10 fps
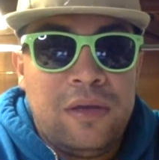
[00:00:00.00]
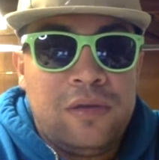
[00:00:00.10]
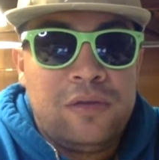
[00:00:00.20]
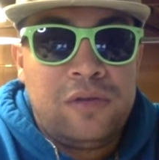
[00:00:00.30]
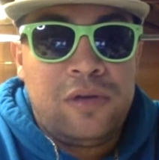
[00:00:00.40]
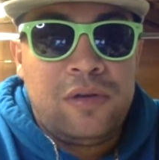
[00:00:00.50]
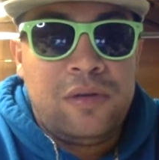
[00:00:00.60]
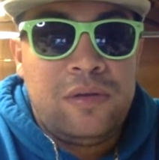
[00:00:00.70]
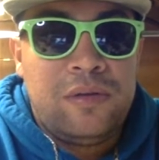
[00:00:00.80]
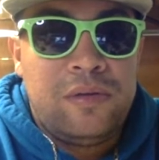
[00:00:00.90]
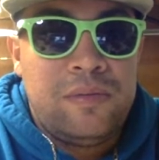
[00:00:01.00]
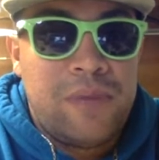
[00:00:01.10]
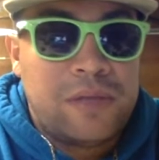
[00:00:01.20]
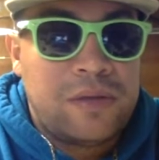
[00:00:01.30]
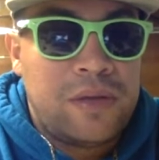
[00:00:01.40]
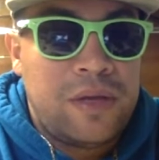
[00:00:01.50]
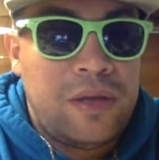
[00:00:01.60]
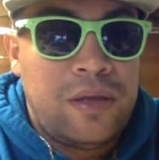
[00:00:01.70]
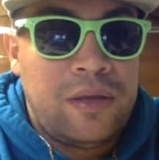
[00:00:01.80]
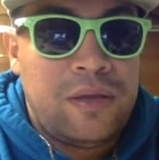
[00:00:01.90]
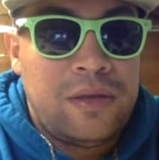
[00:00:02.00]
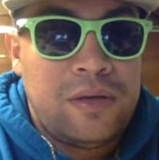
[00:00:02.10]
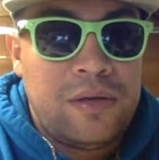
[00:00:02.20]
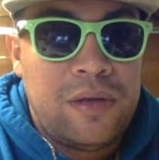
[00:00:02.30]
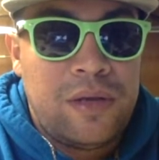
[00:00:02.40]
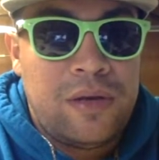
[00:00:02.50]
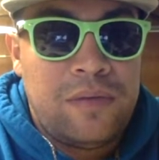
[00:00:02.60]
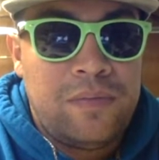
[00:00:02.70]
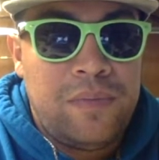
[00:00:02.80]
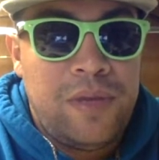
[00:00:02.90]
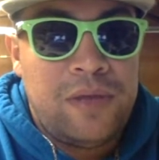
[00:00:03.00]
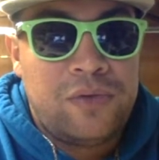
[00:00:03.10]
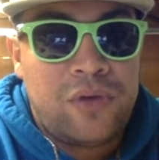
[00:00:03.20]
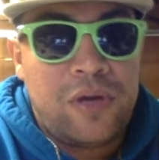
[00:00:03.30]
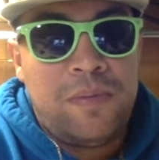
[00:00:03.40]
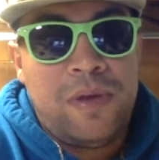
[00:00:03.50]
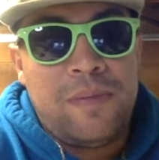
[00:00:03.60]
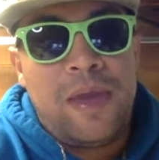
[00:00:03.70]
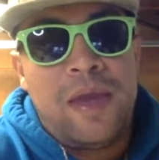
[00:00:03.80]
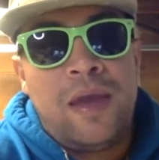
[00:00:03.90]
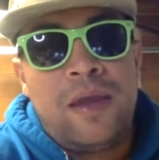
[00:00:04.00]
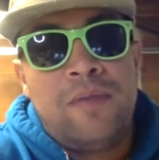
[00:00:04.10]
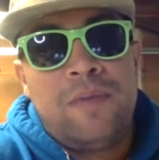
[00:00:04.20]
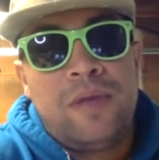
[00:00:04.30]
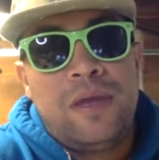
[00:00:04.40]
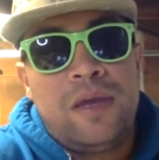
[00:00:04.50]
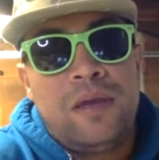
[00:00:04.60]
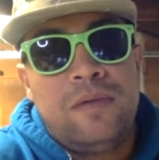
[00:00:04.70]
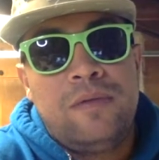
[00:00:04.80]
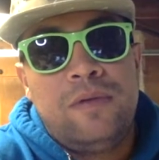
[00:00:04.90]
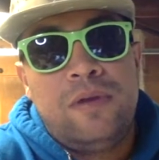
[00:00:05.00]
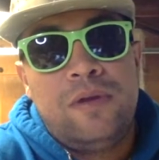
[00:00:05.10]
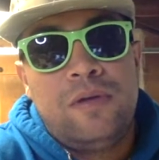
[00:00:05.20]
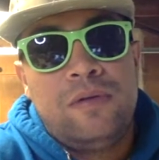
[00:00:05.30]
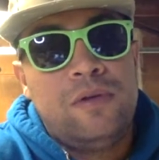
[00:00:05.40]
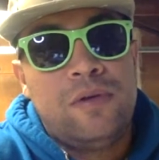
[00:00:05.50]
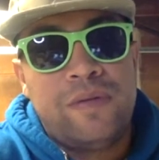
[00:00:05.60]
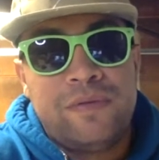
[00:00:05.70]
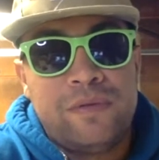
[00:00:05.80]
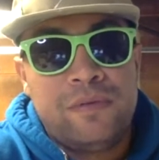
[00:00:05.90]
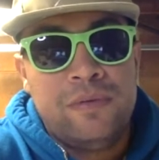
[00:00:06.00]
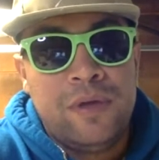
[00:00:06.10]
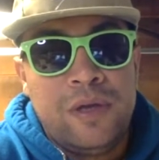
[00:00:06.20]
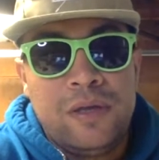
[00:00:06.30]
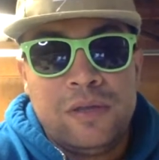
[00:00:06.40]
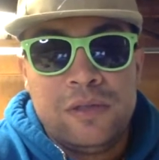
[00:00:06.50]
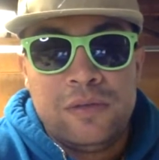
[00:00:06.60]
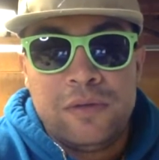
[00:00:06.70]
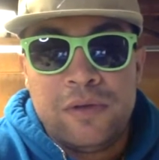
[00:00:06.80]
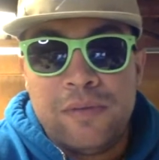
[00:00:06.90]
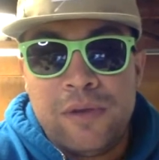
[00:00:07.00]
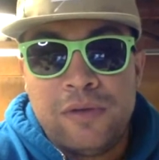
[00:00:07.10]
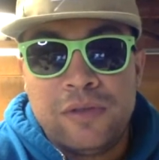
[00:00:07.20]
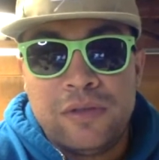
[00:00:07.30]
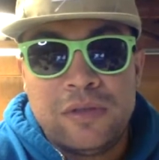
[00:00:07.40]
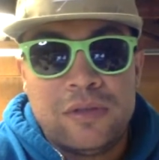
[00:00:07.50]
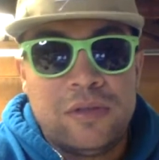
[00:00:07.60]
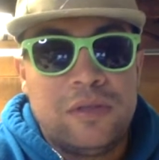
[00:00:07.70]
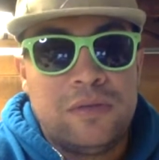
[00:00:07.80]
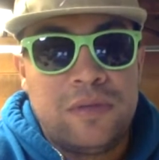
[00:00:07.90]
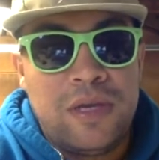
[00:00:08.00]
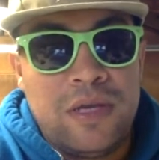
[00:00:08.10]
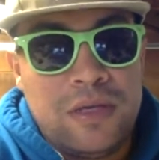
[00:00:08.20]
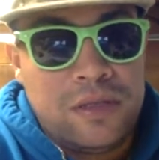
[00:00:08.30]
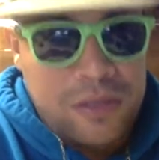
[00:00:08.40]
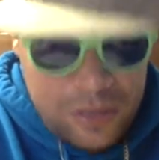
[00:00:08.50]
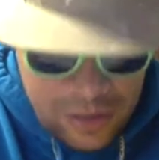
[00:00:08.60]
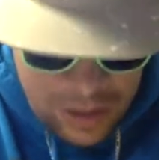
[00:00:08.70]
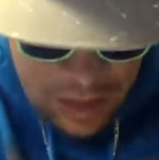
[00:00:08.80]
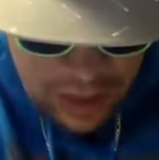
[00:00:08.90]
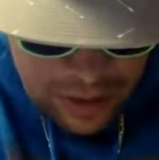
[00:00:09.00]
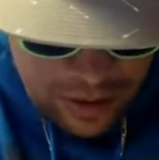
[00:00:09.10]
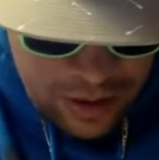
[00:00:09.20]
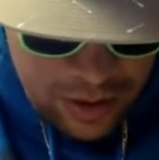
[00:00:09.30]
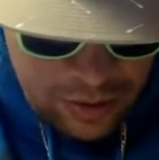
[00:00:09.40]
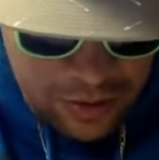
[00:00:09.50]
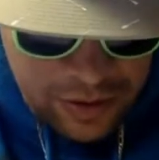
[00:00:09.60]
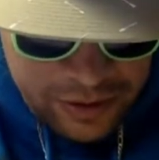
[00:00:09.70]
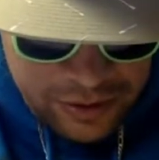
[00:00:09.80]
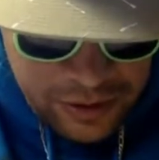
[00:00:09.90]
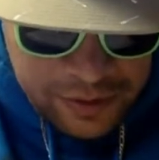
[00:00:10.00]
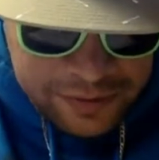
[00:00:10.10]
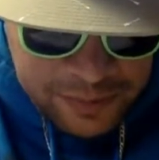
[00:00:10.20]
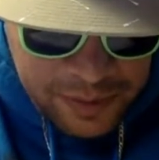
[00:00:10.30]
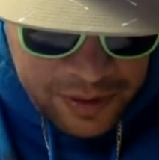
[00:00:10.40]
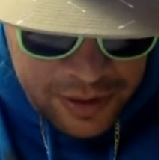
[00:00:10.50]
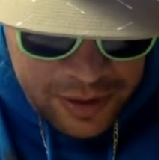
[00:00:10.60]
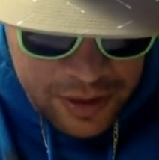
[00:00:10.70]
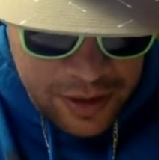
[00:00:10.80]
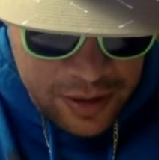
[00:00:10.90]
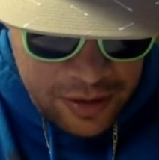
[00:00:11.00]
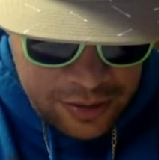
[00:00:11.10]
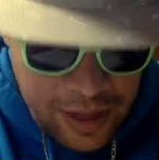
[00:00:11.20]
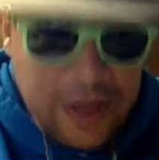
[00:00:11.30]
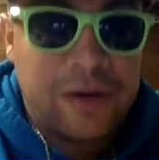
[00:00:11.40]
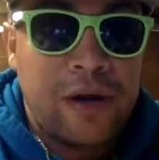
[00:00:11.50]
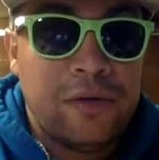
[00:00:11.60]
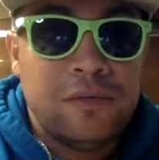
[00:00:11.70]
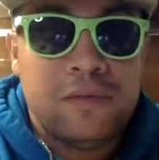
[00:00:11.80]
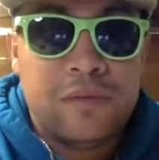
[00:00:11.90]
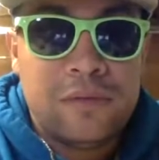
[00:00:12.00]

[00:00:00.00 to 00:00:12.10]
struggle and mental health and being trying to be a man, but yet you have to deal with your emotions and deal with things and all that stuff. But in a lighter note,